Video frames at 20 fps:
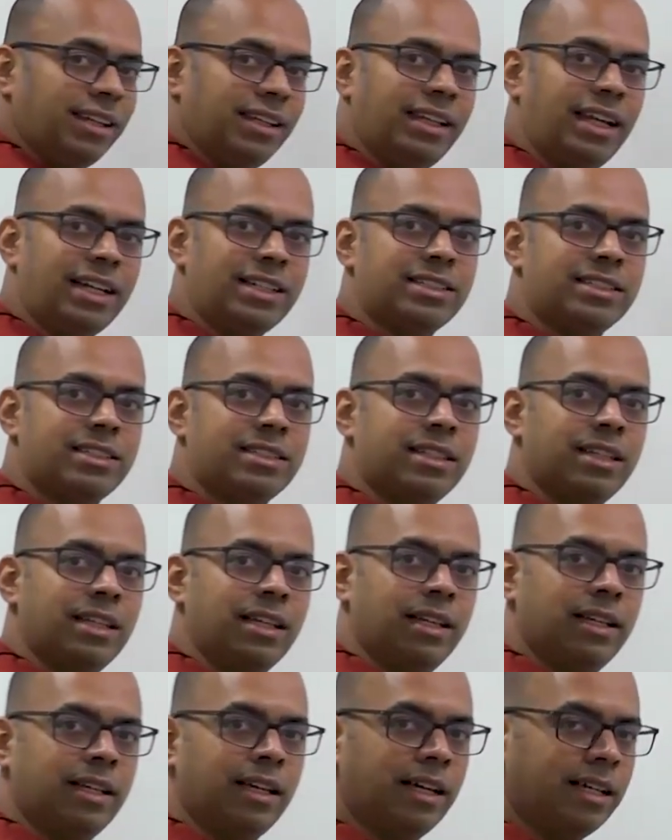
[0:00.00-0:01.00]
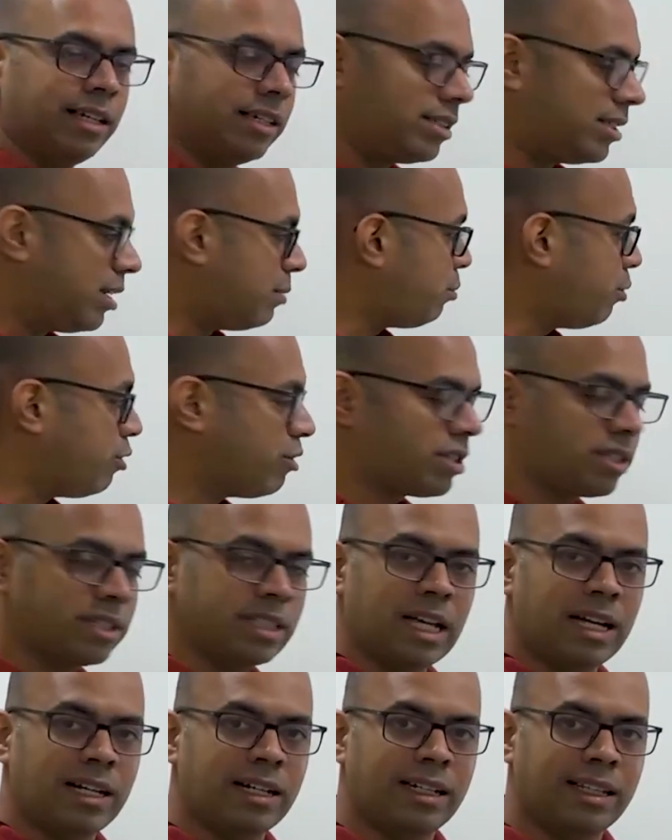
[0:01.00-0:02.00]
Let's suppose
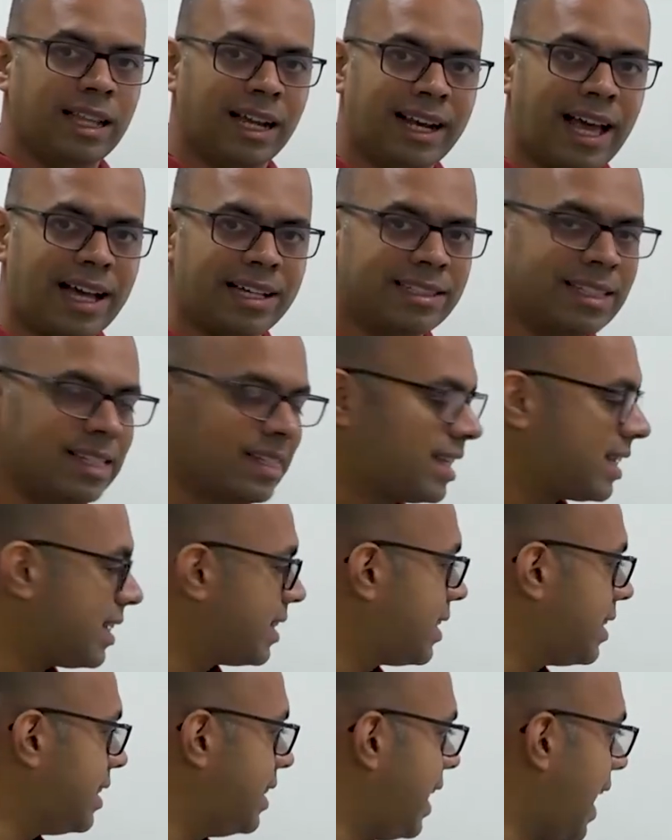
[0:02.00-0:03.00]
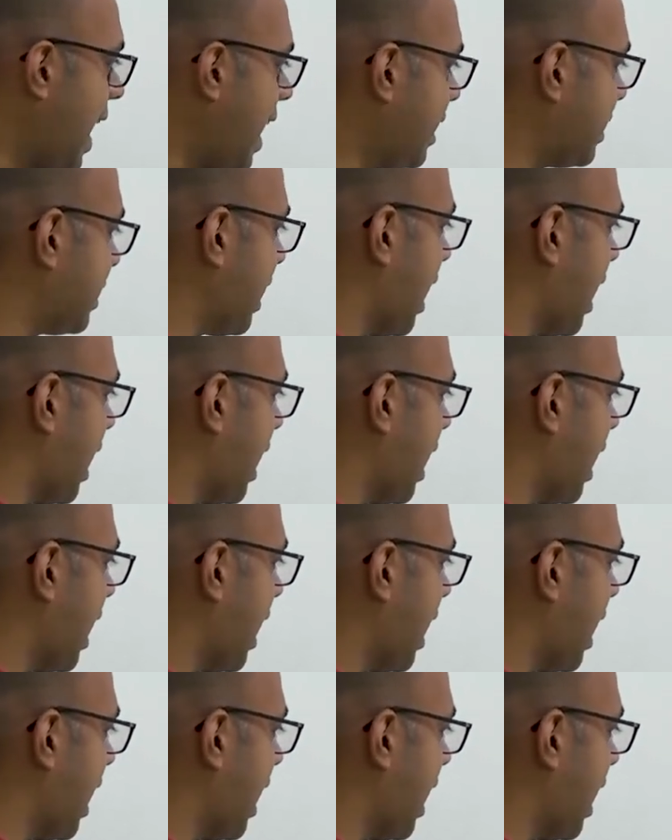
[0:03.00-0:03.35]
that that axis is the x